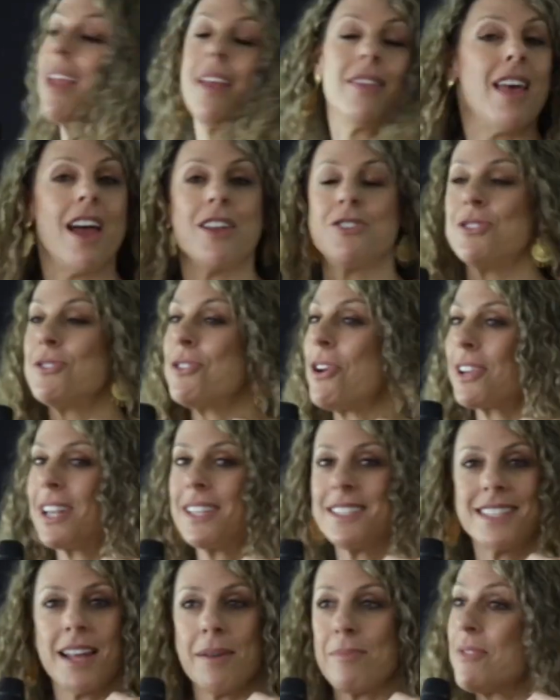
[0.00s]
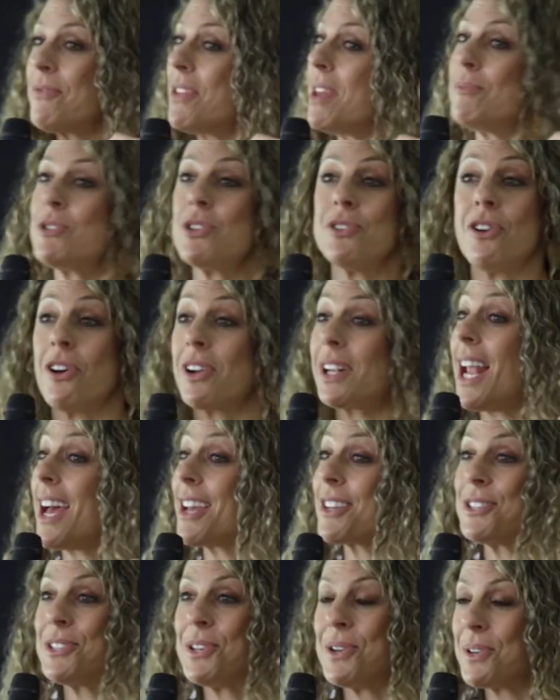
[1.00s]
They do not, some of them do not
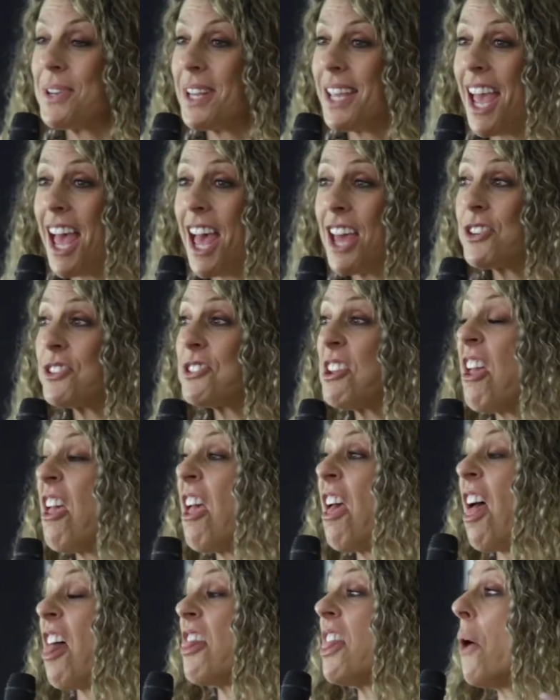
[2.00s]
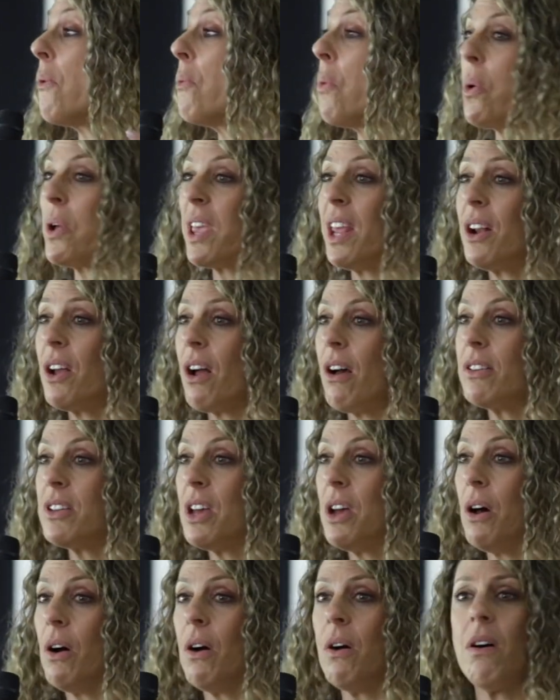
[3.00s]
like certain candles, and they'll walk in and go,
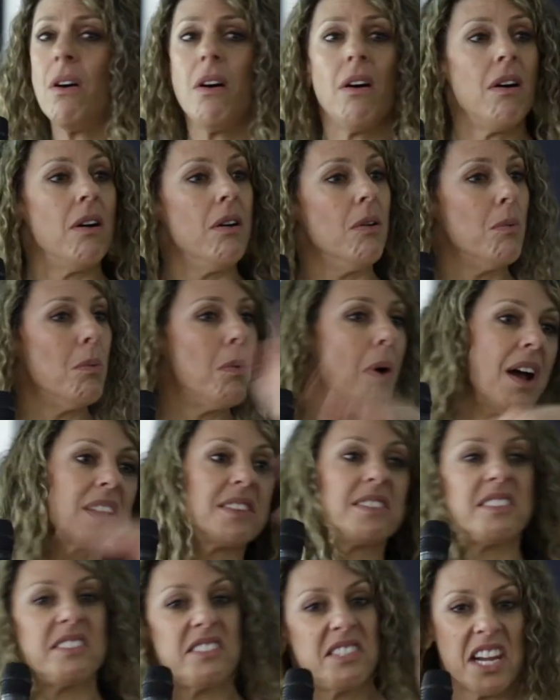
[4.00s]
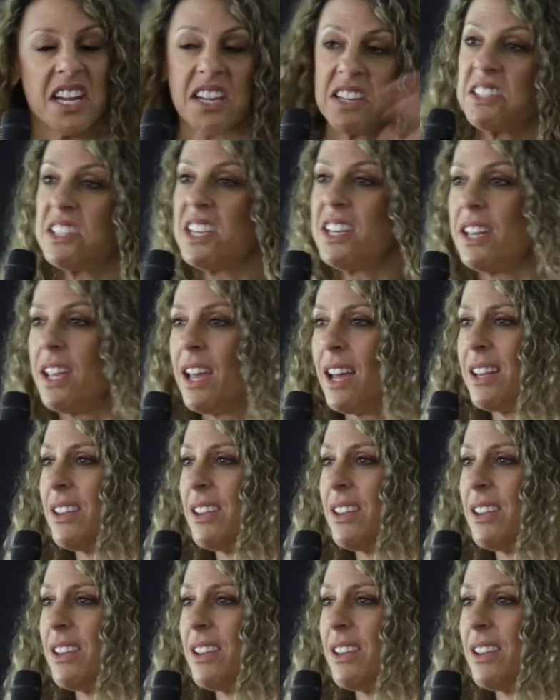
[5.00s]
oh, what stinks in here?